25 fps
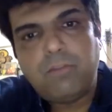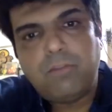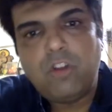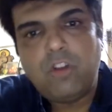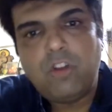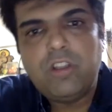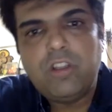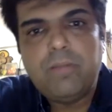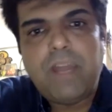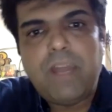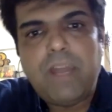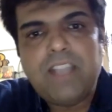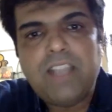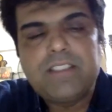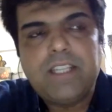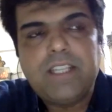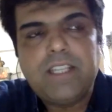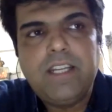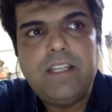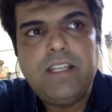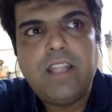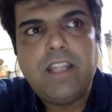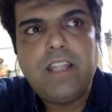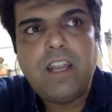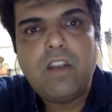on the
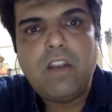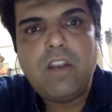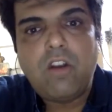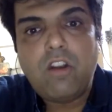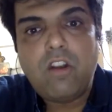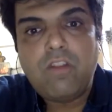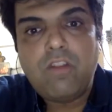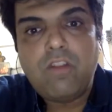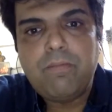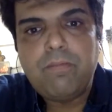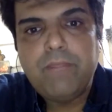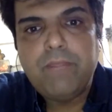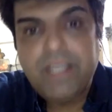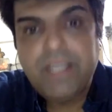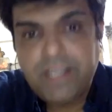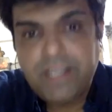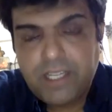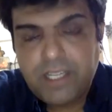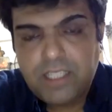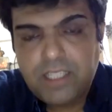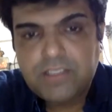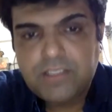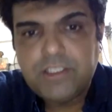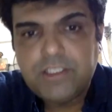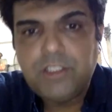backside, there are a lot of
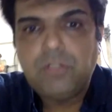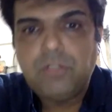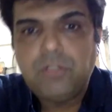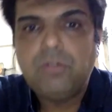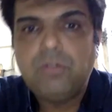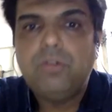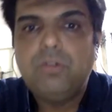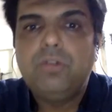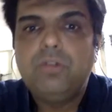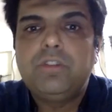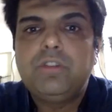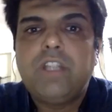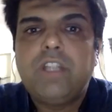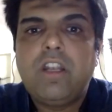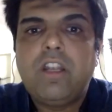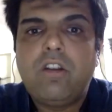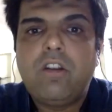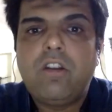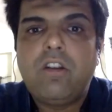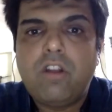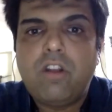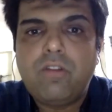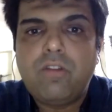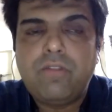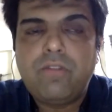maintenance issues. There are a
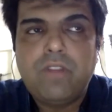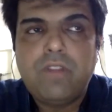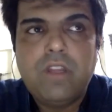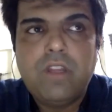lot of